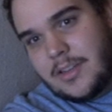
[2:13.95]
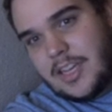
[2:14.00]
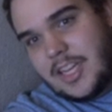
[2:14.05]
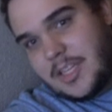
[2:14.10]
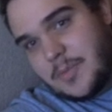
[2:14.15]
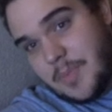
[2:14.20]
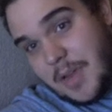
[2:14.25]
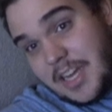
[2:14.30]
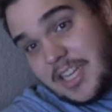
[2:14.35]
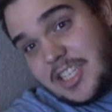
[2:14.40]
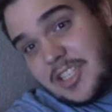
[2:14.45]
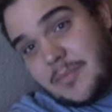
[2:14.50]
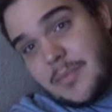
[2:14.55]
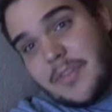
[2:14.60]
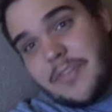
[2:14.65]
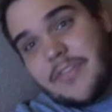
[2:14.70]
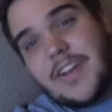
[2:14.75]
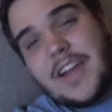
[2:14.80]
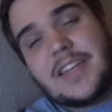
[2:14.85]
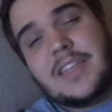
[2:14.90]
Its pendulum
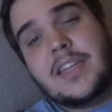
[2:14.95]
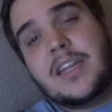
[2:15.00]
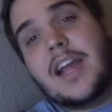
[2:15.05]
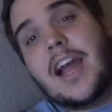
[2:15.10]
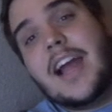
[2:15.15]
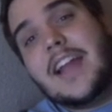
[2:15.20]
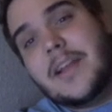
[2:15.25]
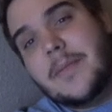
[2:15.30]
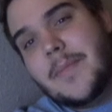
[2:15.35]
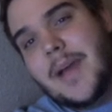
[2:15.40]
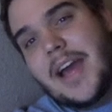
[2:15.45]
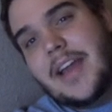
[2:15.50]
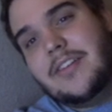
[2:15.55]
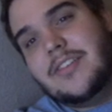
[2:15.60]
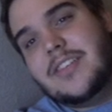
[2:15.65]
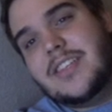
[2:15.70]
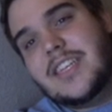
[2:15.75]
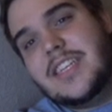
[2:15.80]
effect kinda matters.